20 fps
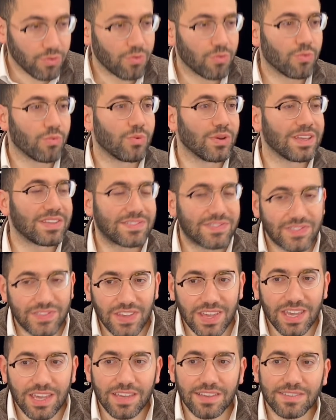we
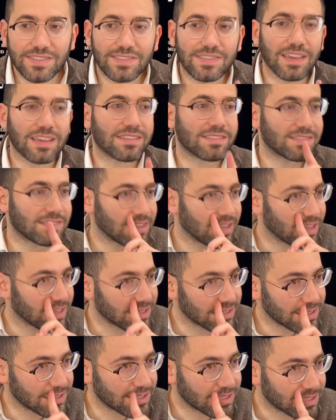see six
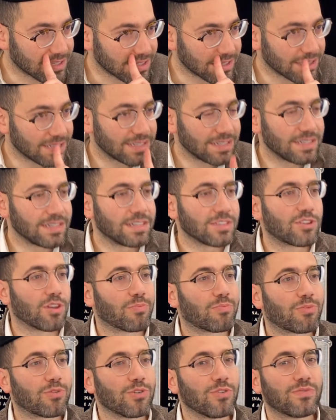things to
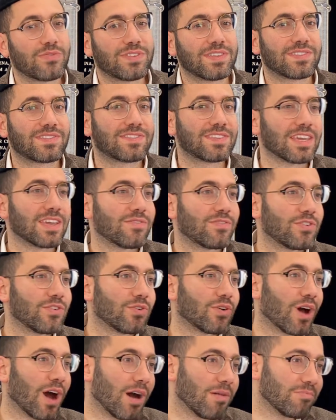prove to see if
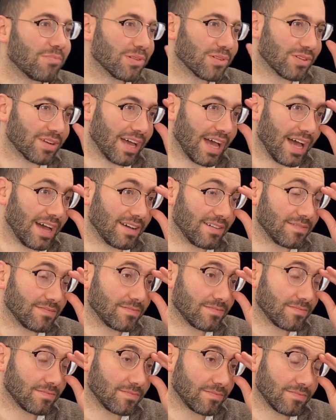you are humble or not.
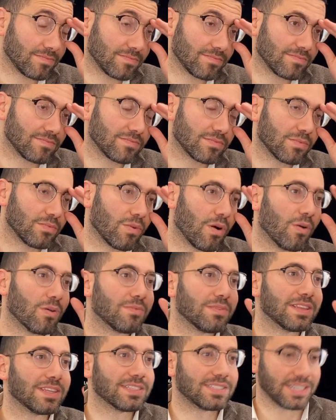What would
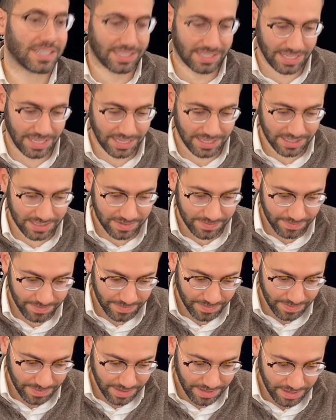be the six things?
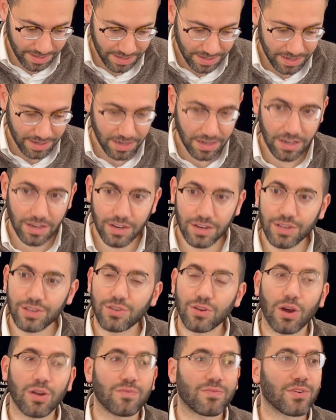
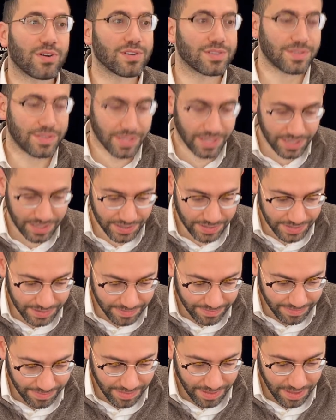Rishon, first thing is,
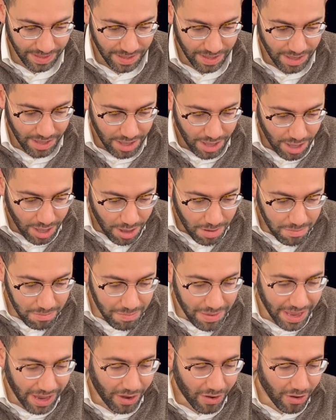
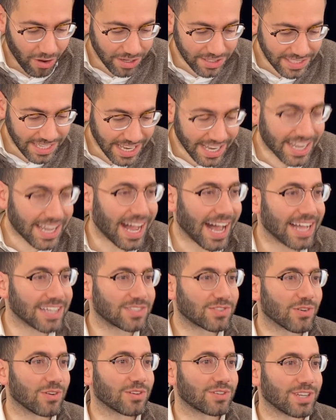Bechozek
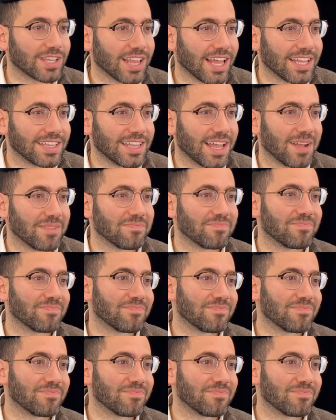ka'aso shel adam.